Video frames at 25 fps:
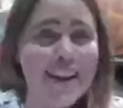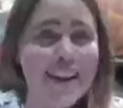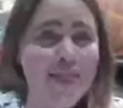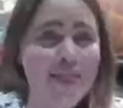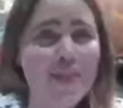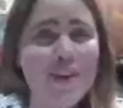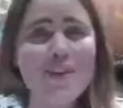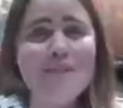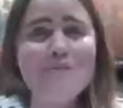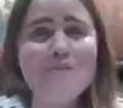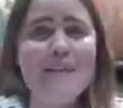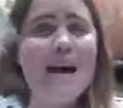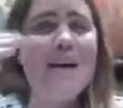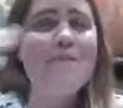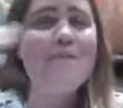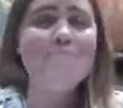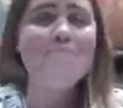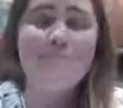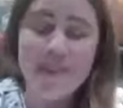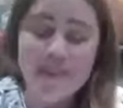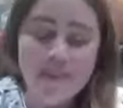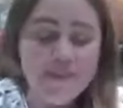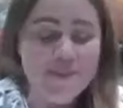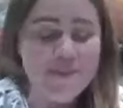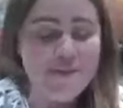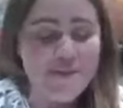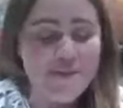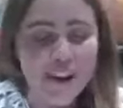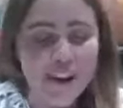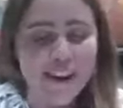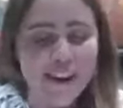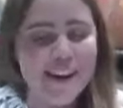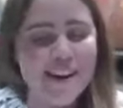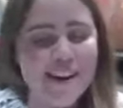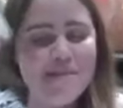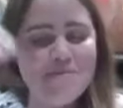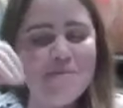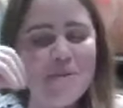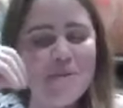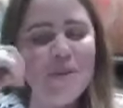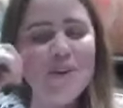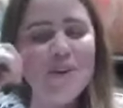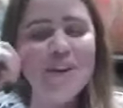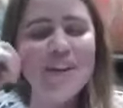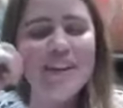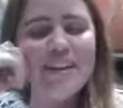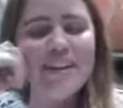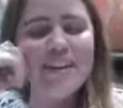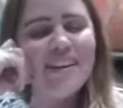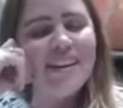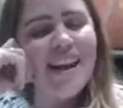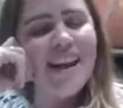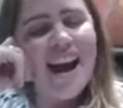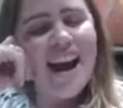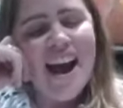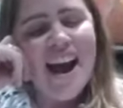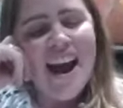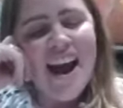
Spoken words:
that I hadn't thought about, but very important.